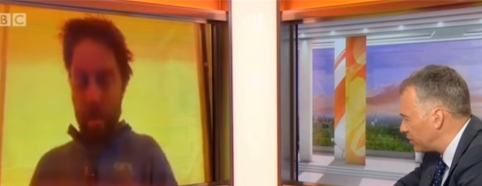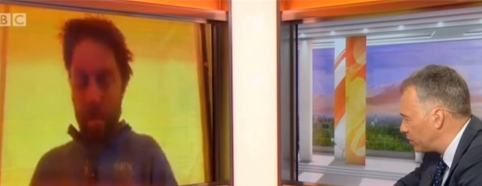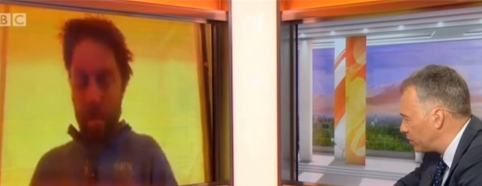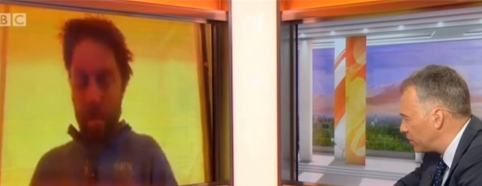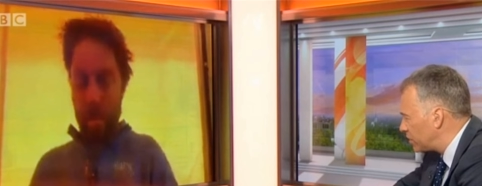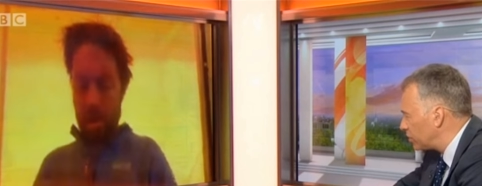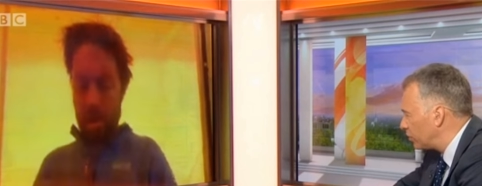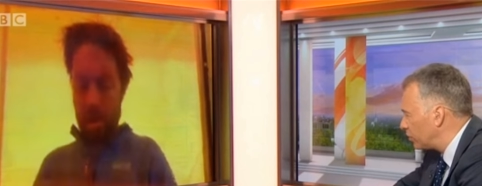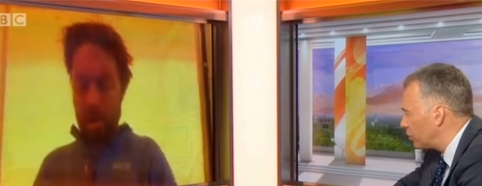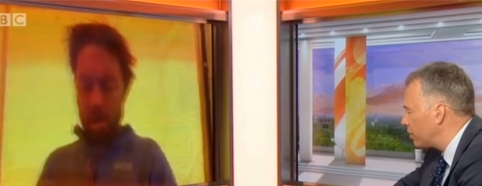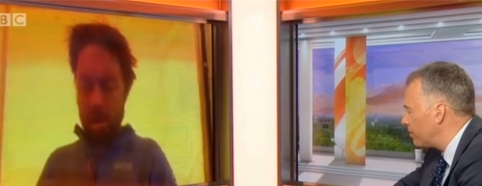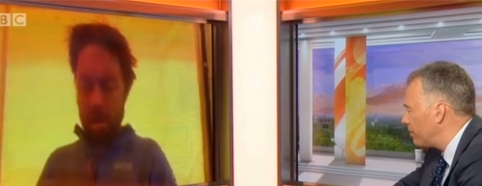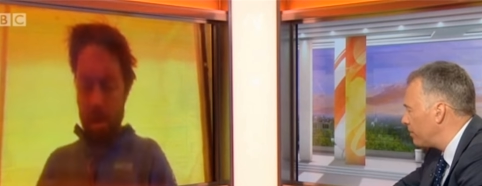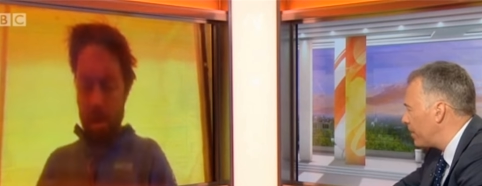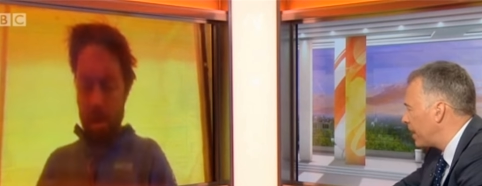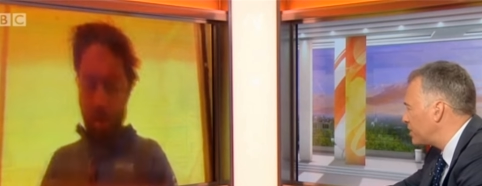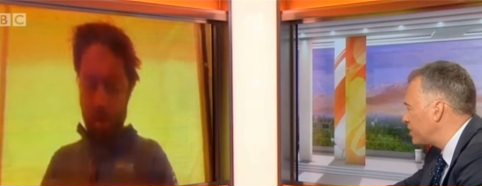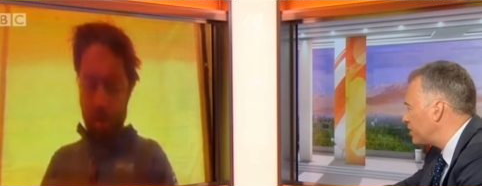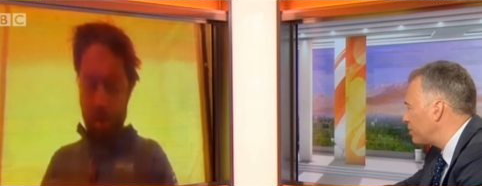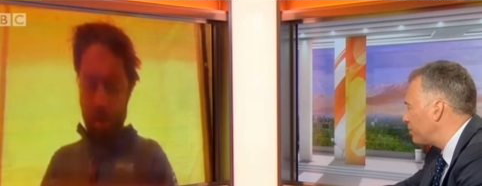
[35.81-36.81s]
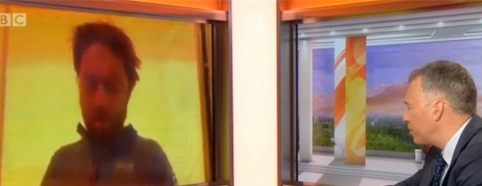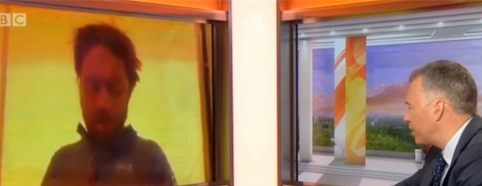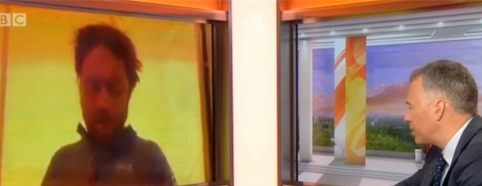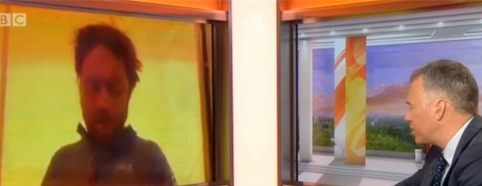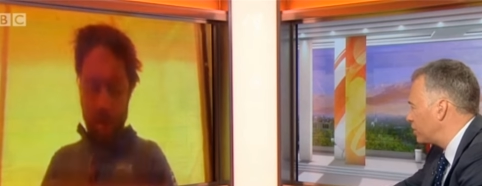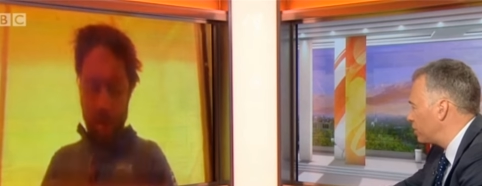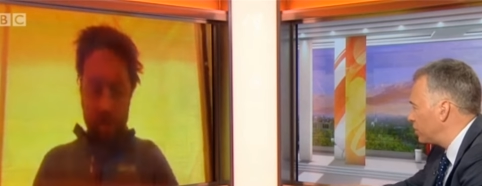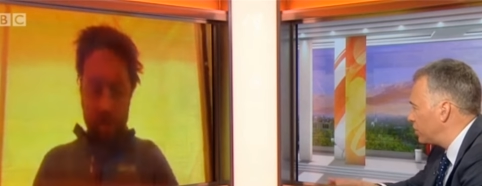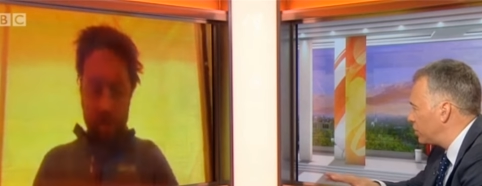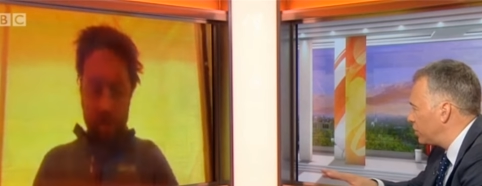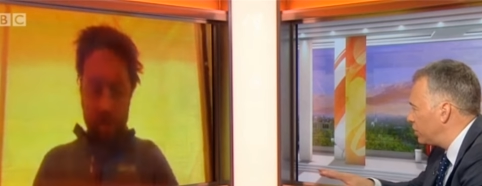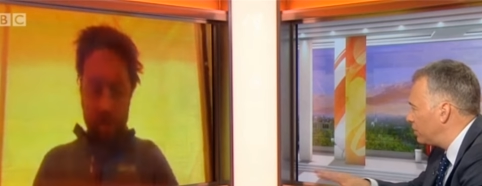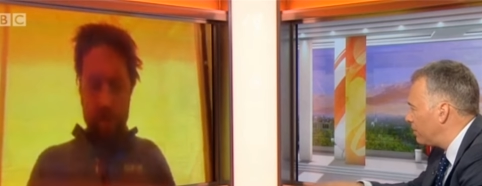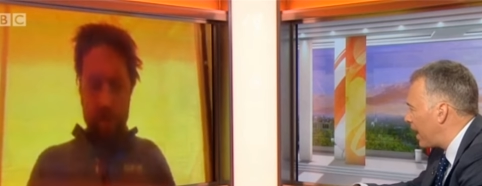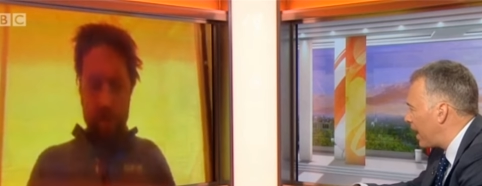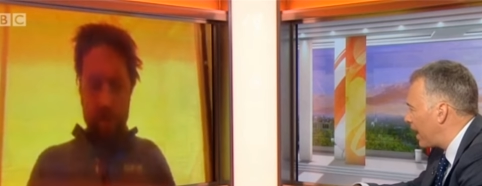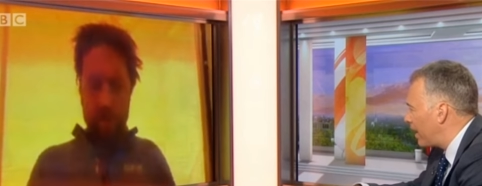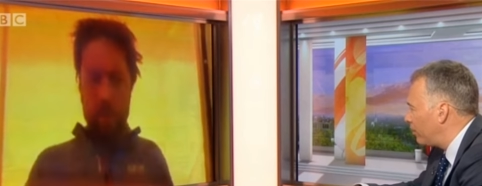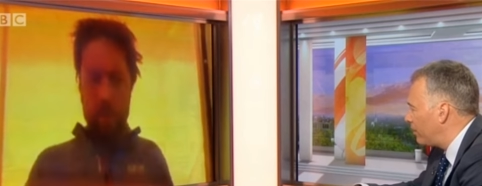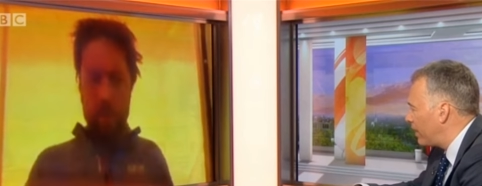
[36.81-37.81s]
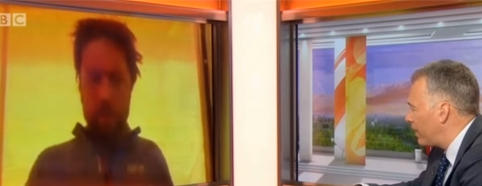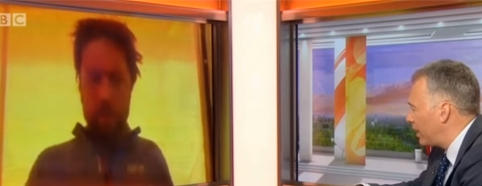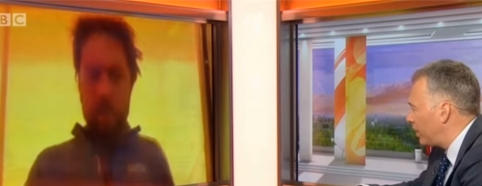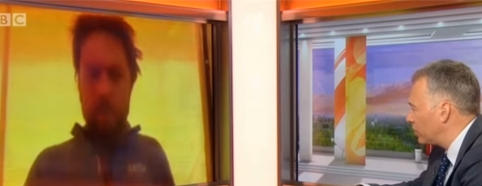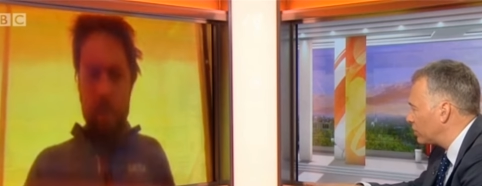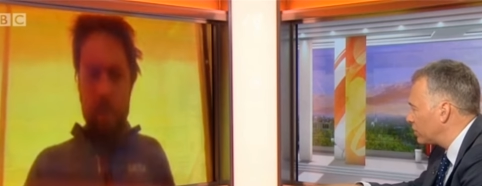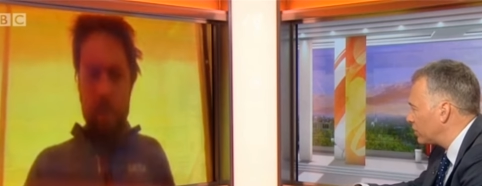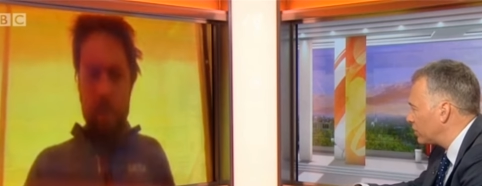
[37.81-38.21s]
Speaker 1: we saw an amazing picture, which you may or may not